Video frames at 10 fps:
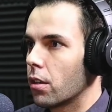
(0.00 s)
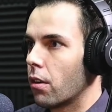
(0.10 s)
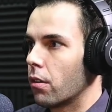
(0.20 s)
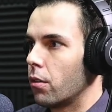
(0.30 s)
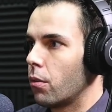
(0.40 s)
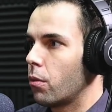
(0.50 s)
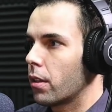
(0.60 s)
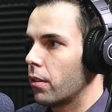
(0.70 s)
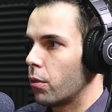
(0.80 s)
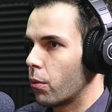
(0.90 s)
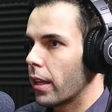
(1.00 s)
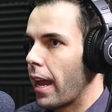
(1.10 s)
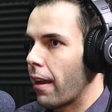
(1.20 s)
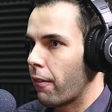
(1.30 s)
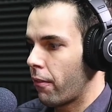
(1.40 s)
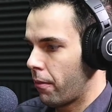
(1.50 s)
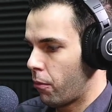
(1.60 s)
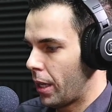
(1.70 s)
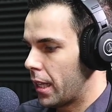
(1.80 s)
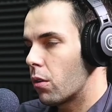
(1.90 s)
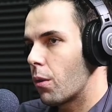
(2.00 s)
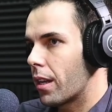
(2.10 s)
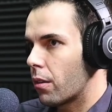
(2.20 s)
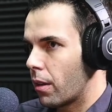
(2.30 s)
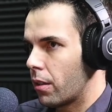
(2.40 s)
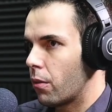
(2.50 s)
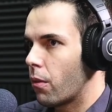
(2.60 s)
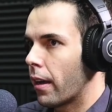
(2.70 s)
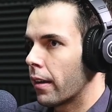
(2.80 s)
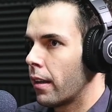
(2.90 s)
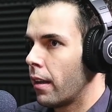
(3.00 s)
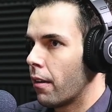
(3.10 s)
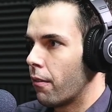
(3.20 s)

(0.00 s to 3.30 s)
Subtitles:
So you would have within 2021